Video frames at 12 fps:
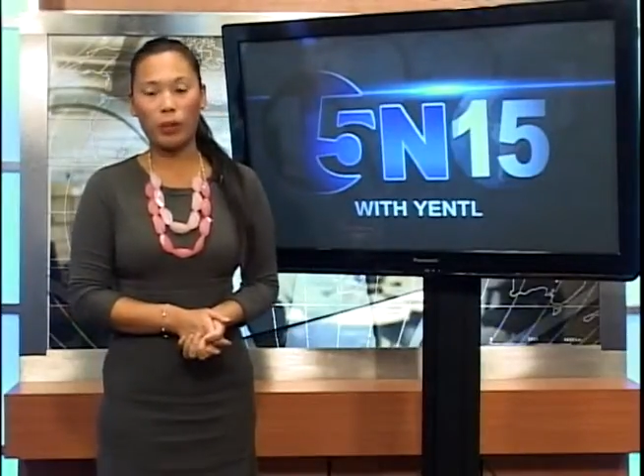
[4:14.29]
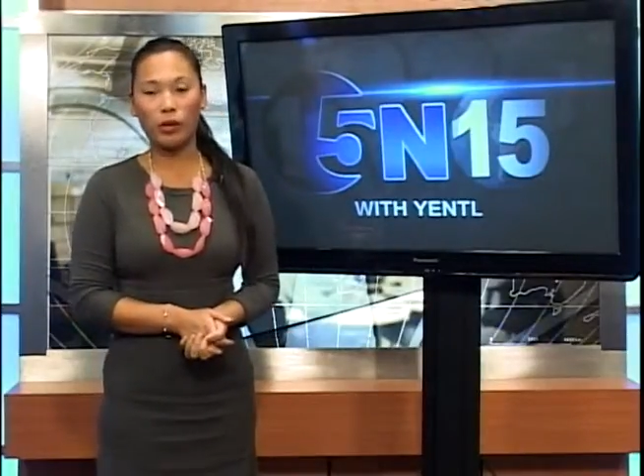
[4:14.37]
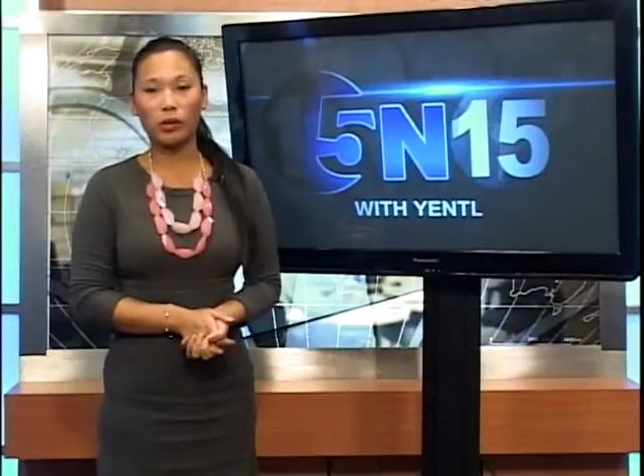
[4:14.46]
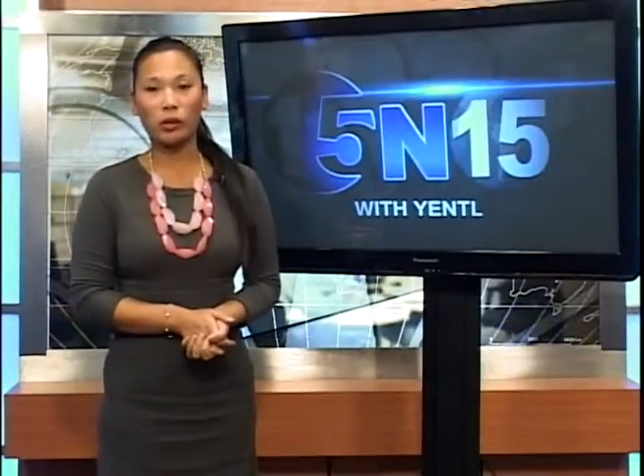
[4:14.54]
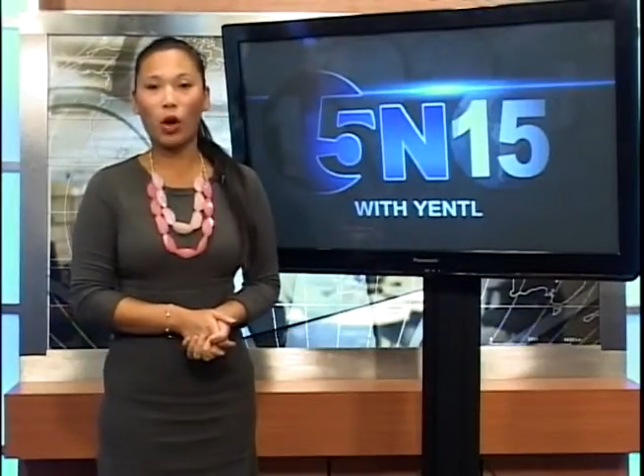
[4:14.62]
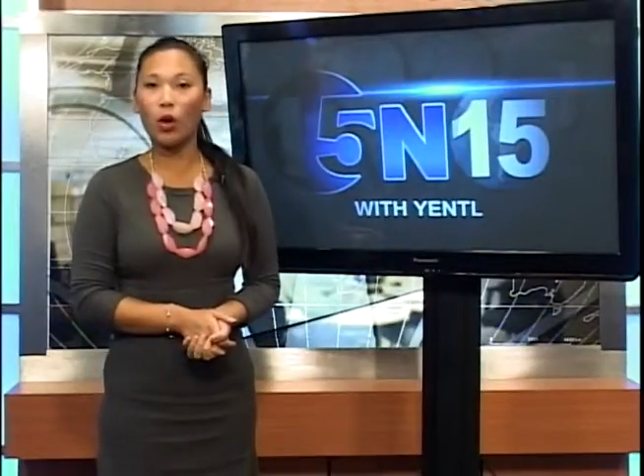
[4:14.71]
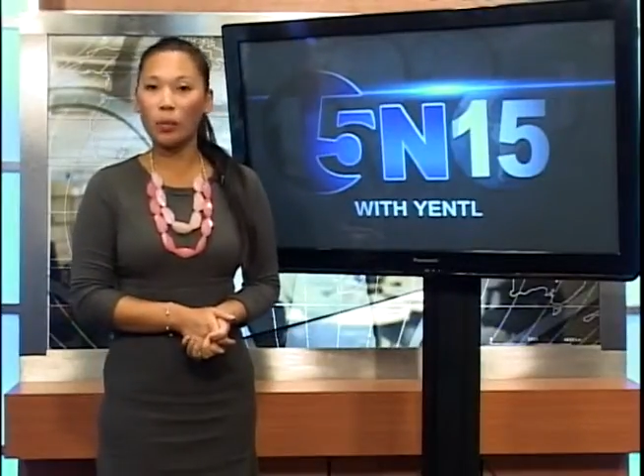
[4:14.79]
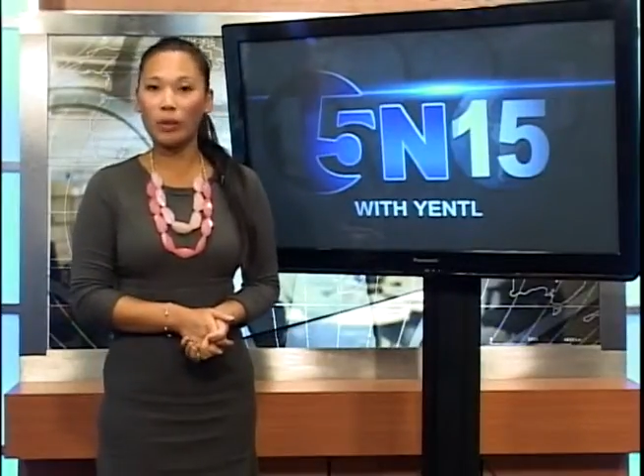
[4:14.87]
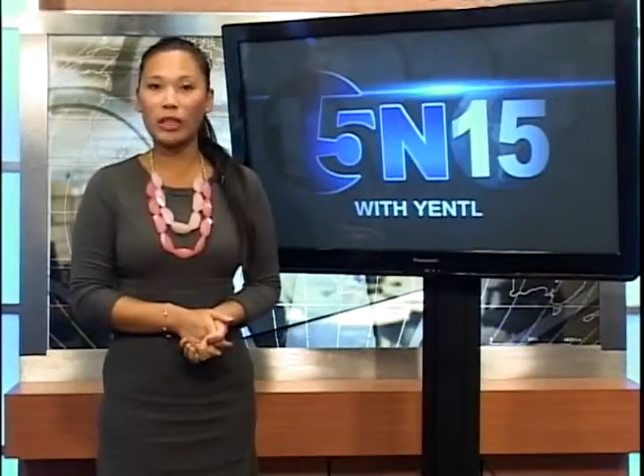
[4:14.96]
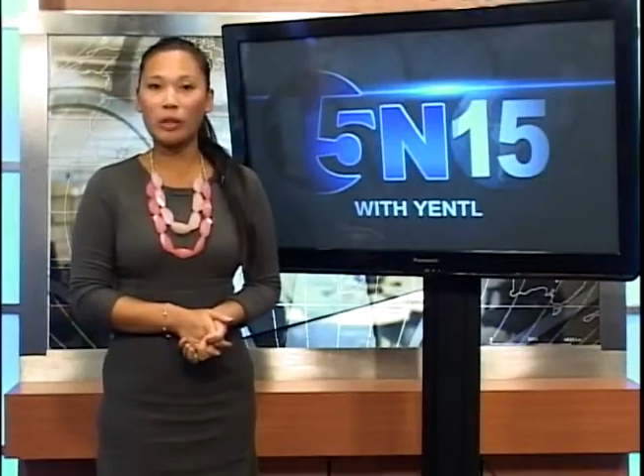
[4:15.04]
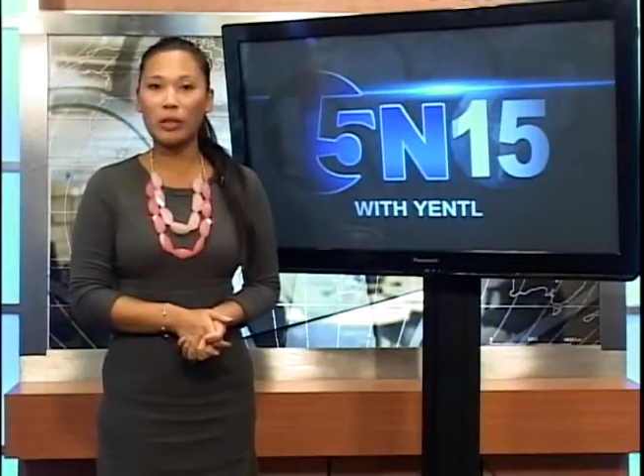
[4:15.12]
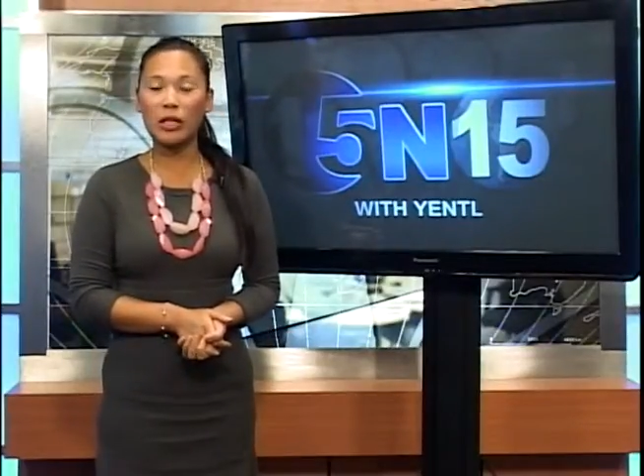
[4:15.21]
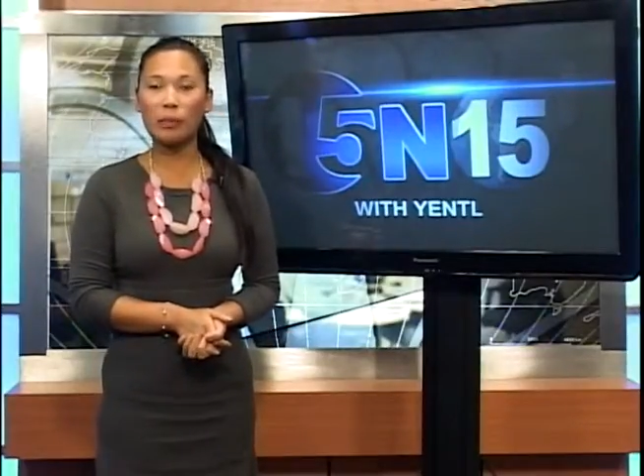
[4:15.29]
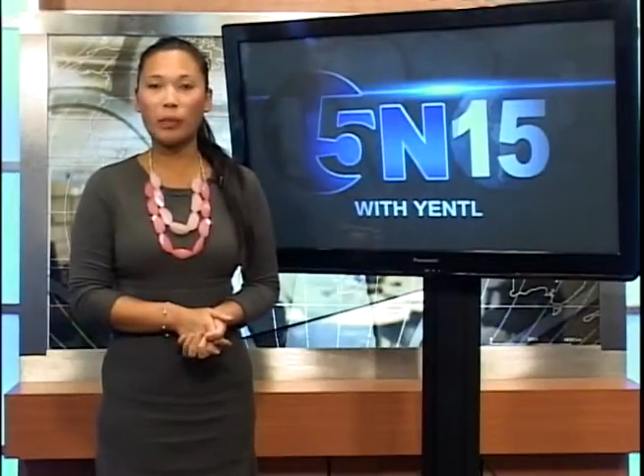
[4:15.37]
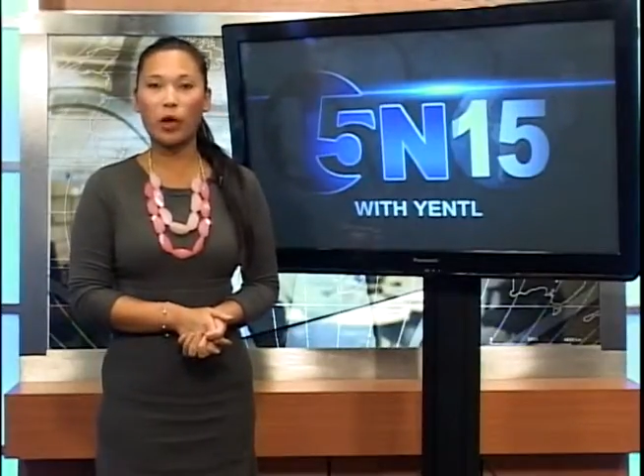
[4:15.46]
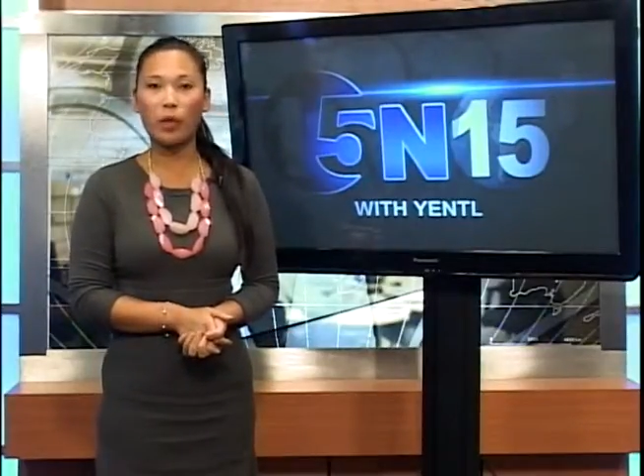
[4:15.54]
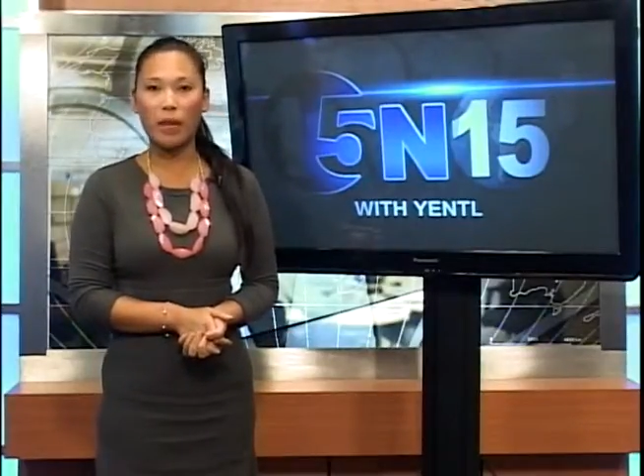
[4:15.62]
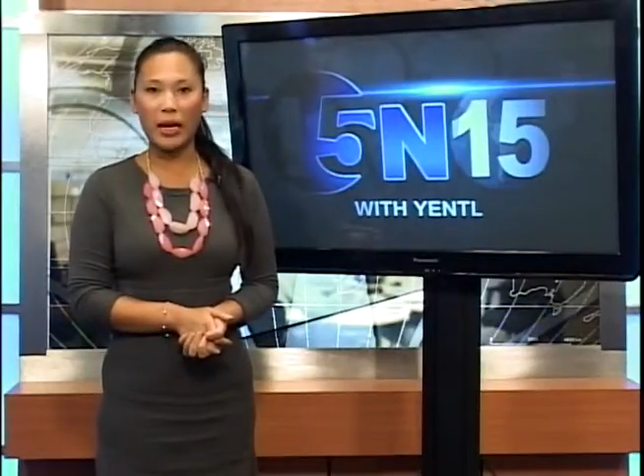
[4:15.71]
but globally
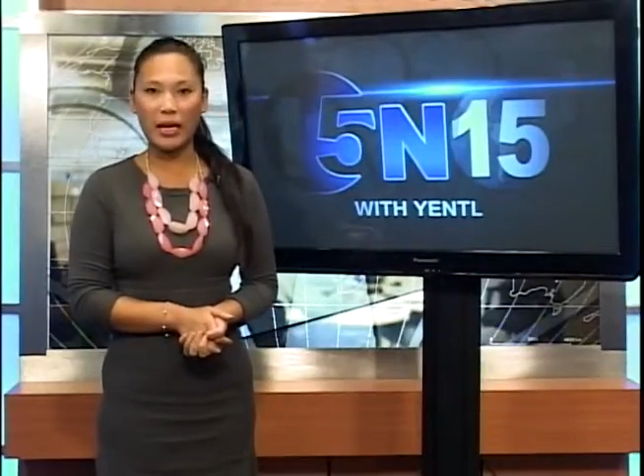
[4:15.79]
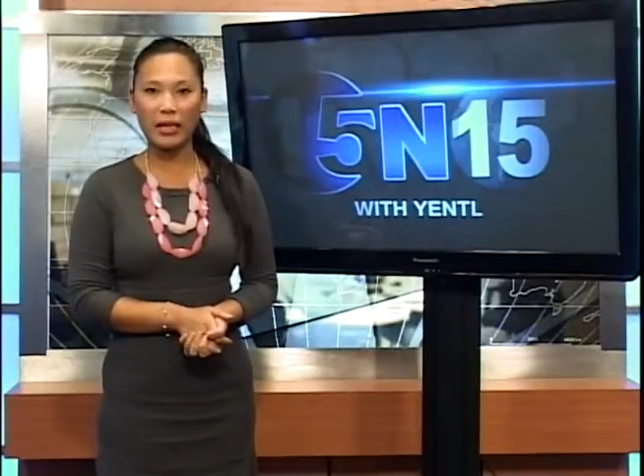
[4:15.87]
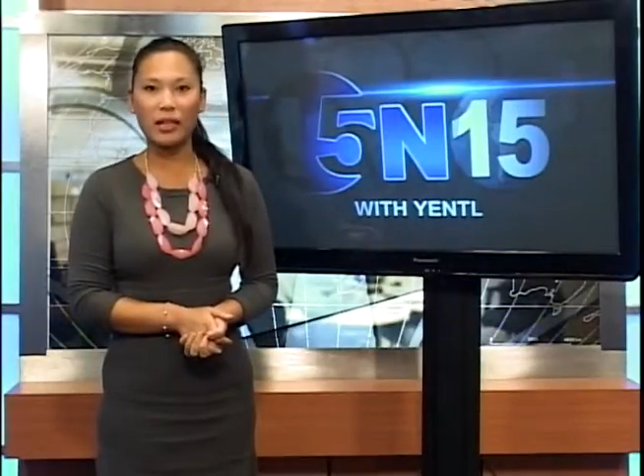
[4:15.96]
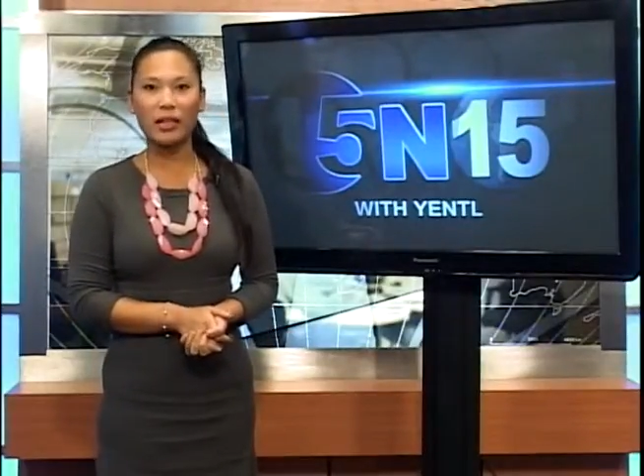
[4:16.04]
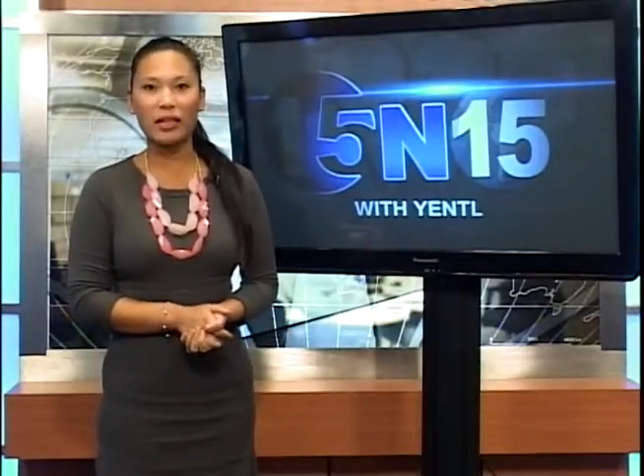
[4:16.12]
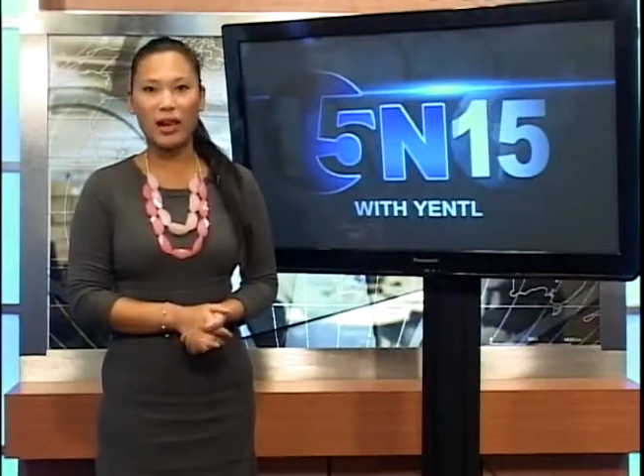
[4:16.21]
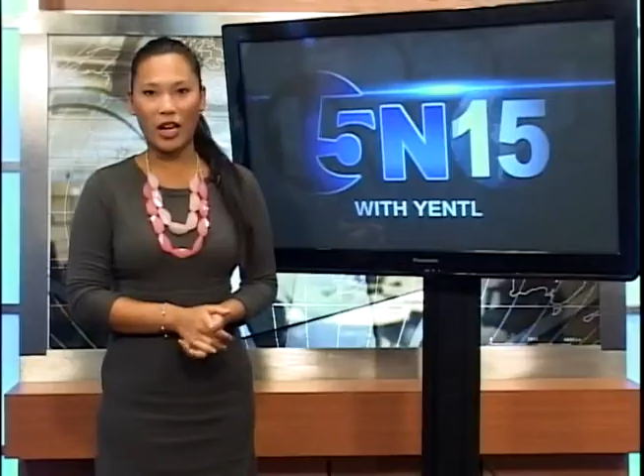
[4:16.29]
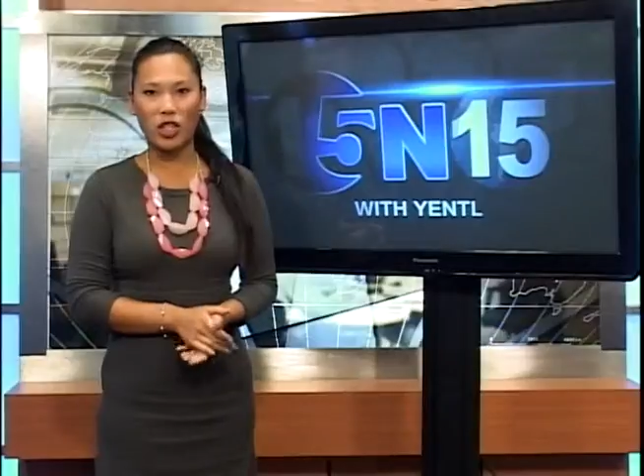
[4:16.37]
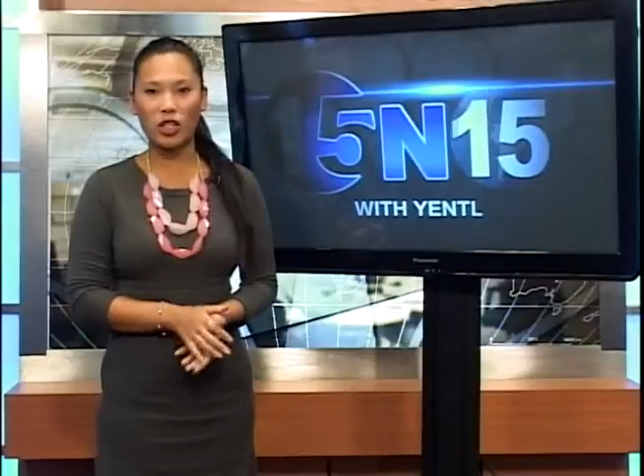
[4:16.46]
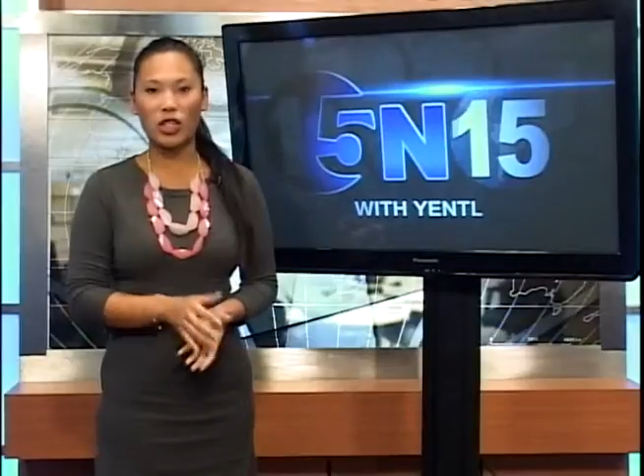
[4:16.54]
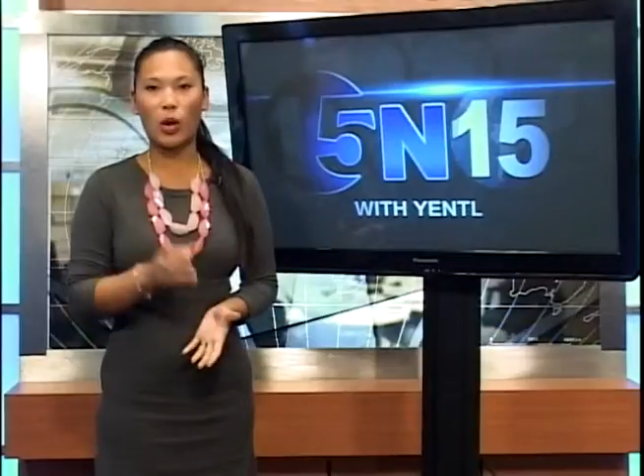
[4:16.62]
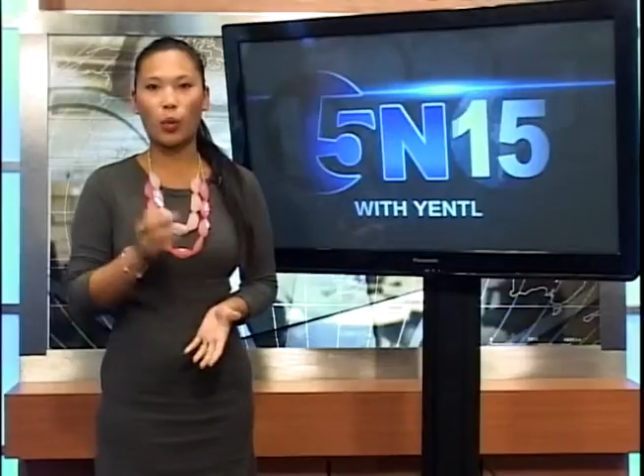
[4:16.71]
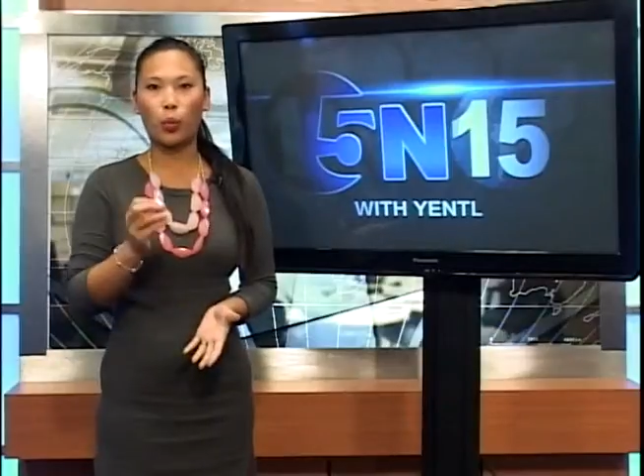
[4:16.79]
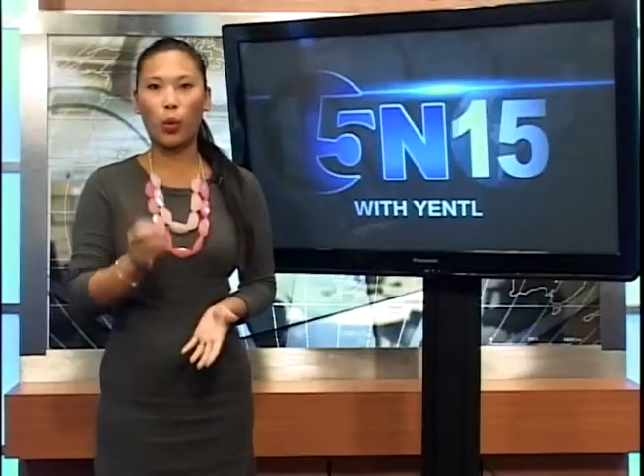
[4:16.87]
people are making the connection that